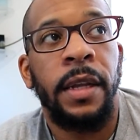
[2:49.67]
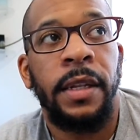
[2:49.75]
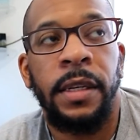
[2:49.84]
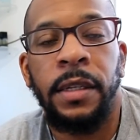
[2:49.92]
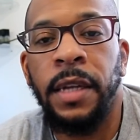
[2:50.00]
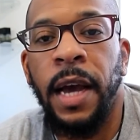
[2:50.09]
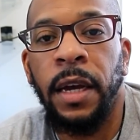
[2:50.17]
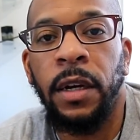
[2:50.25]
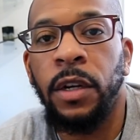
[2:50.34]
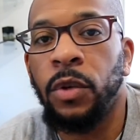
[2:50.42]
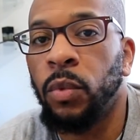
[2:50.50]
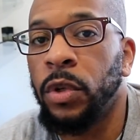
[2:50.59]
That's not
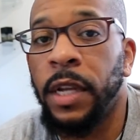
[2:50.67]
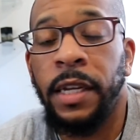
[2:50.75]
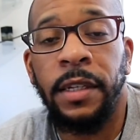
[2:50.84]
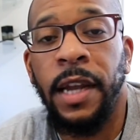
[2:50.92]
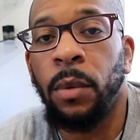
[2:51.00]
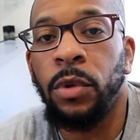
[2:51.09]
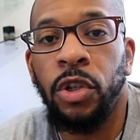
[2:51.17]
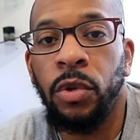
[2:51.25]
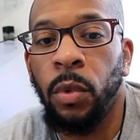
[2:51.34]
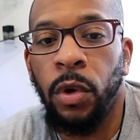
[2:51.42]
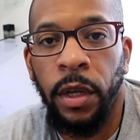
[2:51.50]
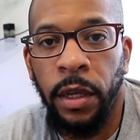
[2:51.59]
good. That's not what you
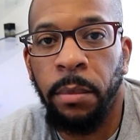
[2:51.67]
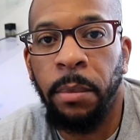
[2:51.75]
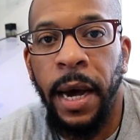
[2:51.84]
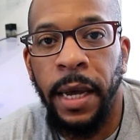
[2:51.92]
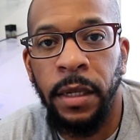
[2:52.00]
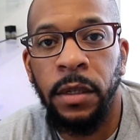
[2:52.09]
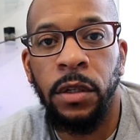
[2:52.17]
want in your body.